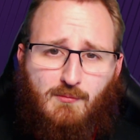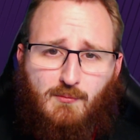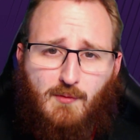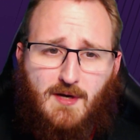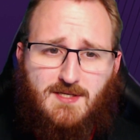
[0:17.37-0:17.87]

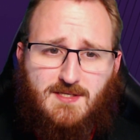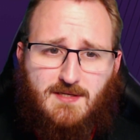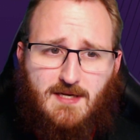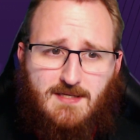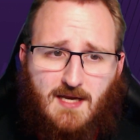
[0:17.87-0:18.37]
which
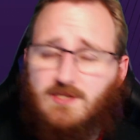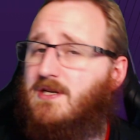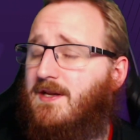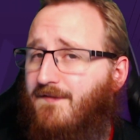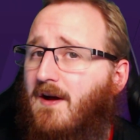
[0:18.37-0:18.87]
is
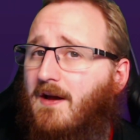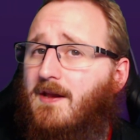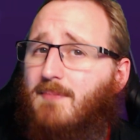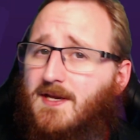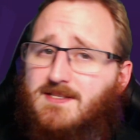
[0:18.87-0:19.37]
actually fine
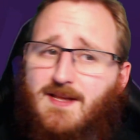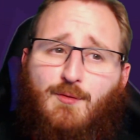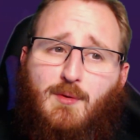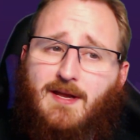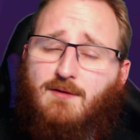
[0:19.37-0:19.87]
because
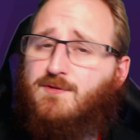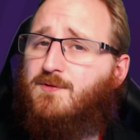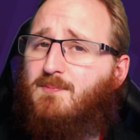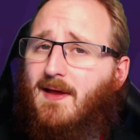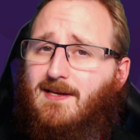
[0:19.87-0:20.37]
everyone else who's
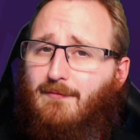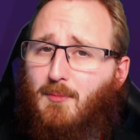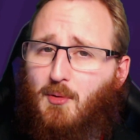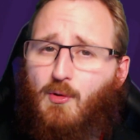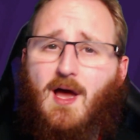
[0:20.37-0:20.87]
played
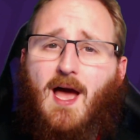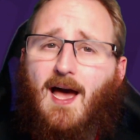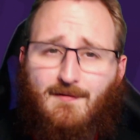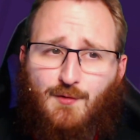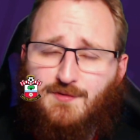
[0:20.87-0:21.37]
Liverpool have also